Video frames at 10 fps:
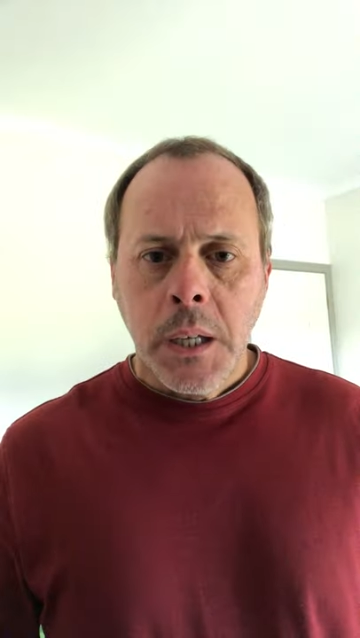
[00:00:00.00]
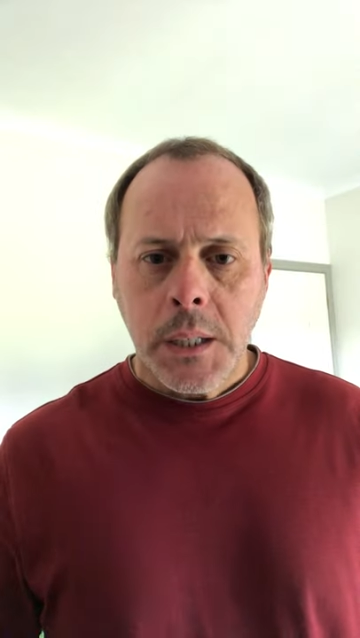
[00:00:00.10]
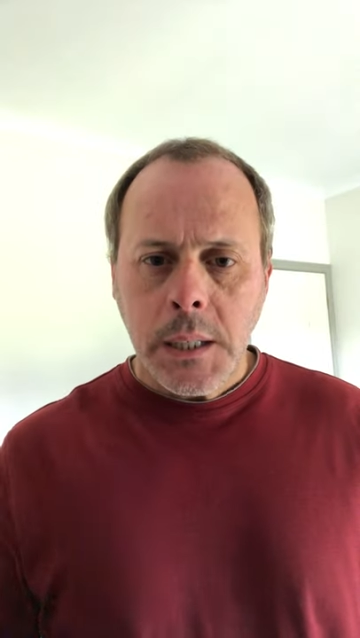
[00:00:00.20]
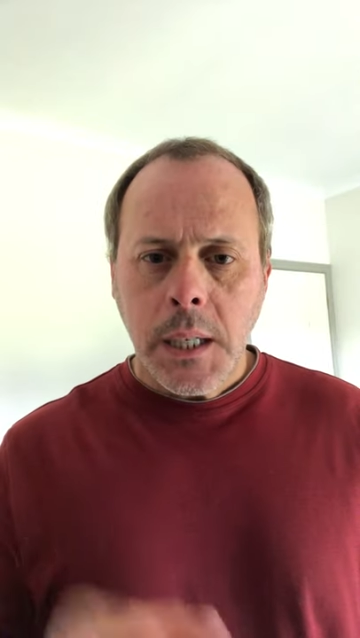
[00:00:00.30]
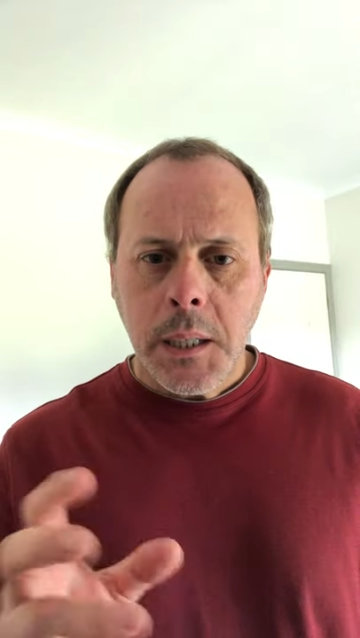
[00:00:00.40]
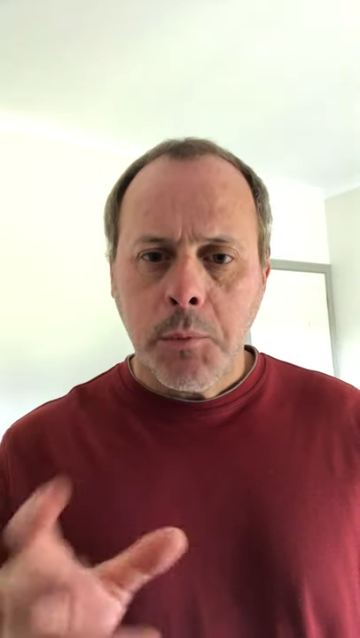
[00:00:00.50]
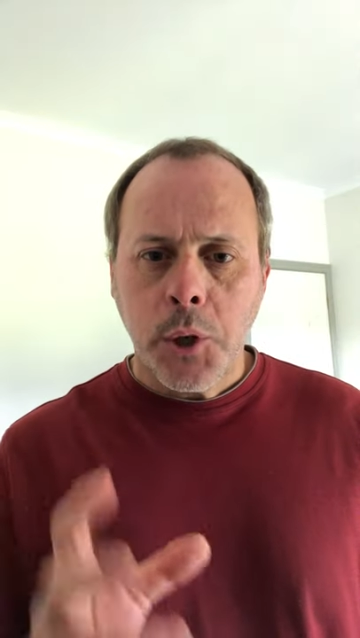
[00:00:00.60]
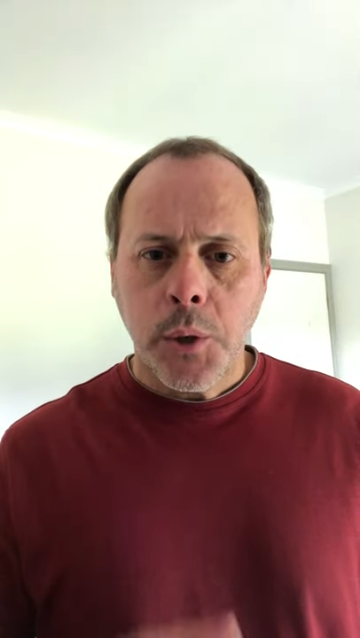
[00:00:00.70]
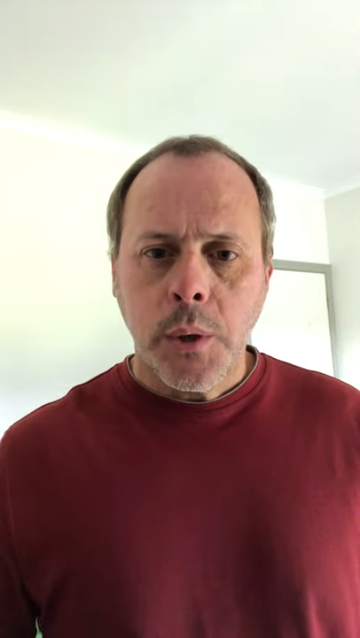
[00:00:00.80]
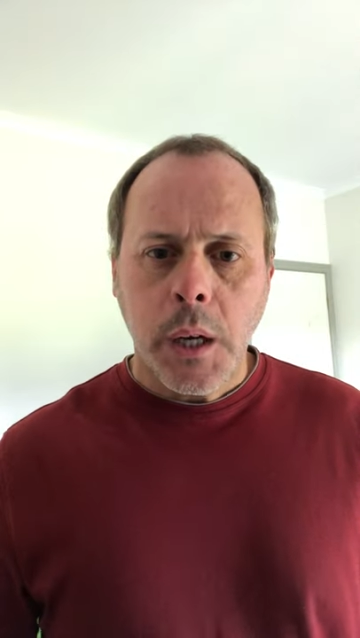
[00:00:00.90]
just ask them
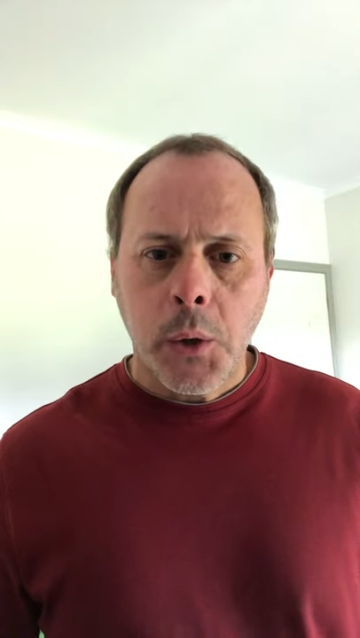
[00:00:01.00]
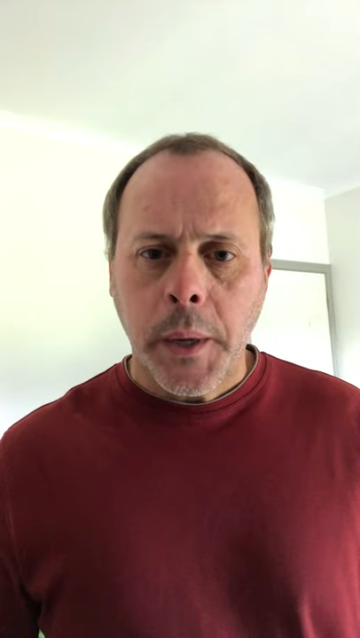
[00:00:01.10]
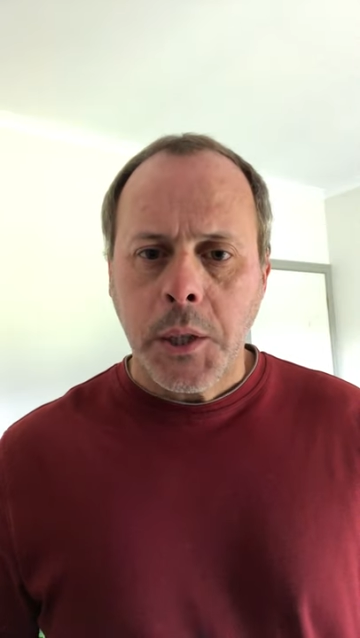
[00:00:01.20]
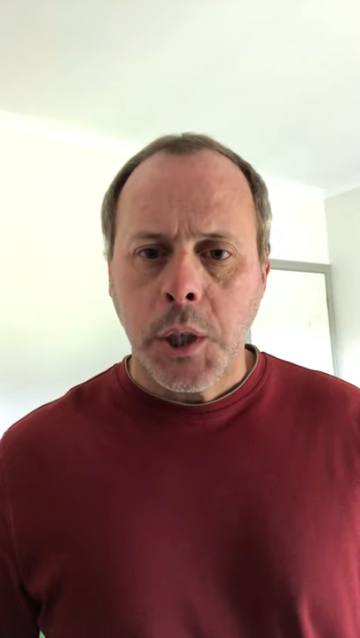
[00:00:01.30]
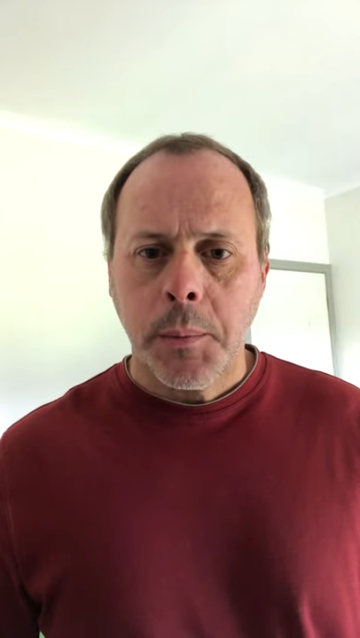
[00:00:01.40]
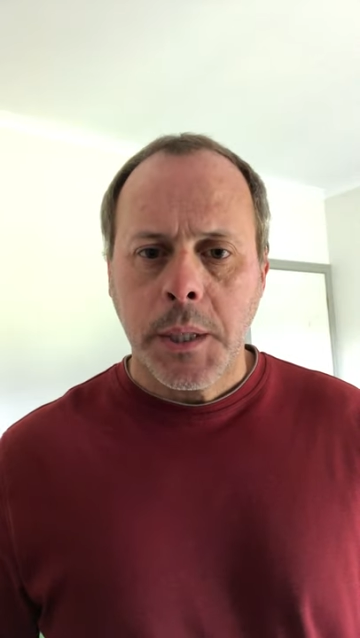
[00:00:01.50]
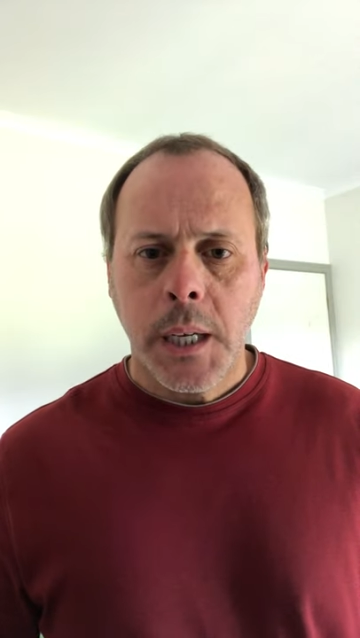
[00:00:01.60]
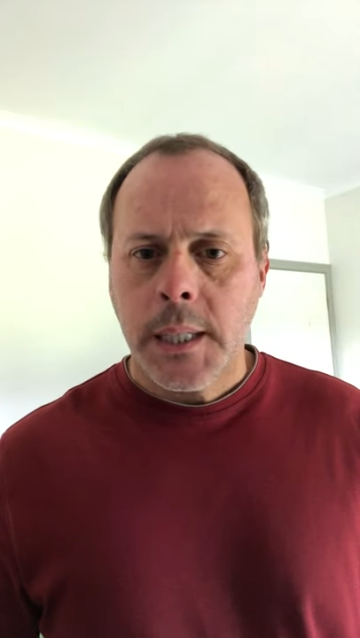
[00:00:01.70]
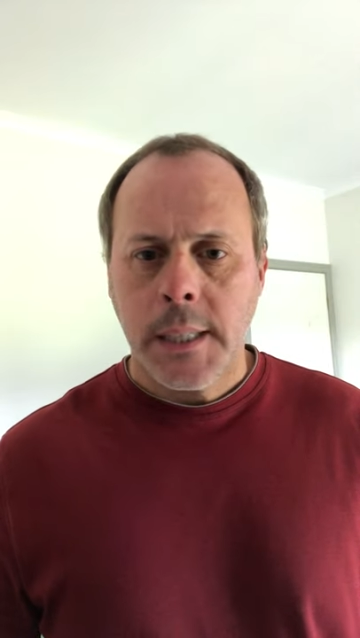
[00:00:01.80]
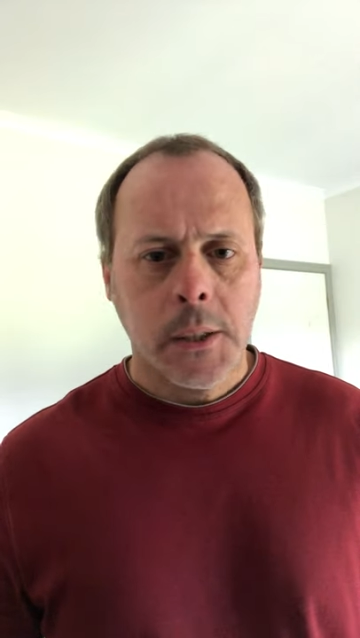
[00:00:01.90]
to do a quick Schirmer
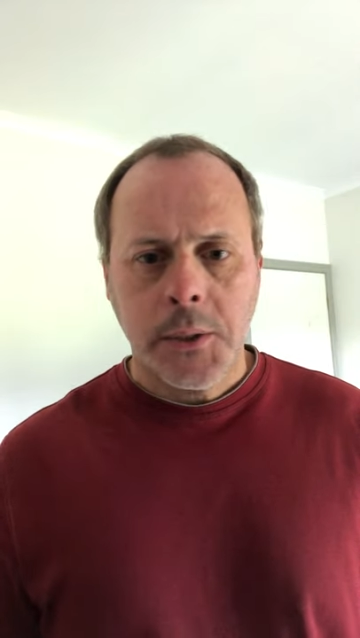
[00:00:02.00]
test.